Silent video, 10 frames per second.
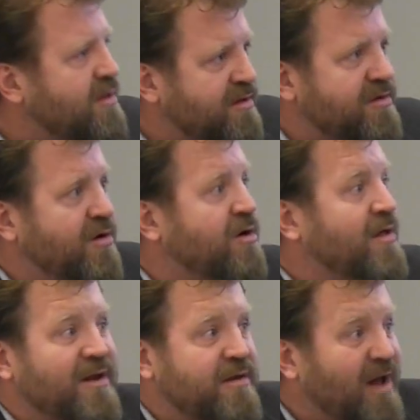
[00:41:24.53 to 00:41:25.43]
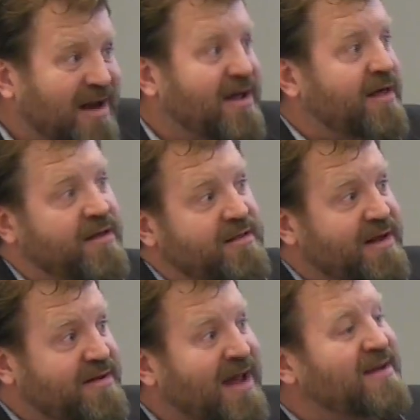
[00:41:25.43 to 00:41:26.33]
internal and
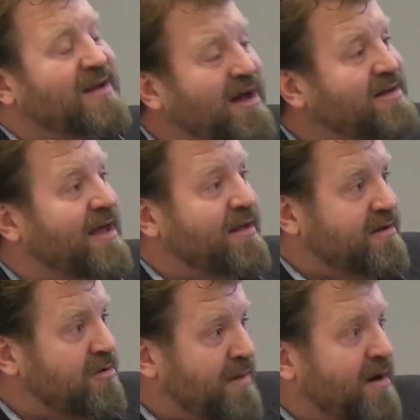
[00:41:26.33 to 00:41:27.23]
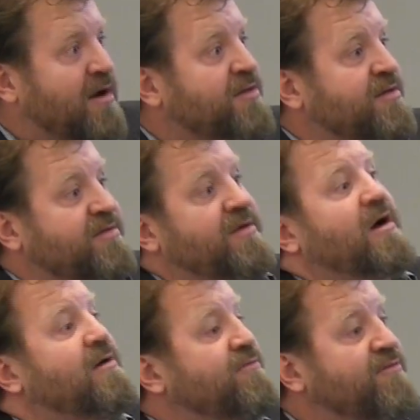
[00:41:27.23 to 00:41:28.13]
non-dialectical paradoxes
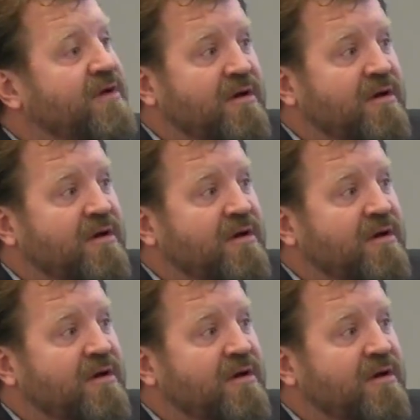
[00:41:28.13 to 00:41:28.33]
of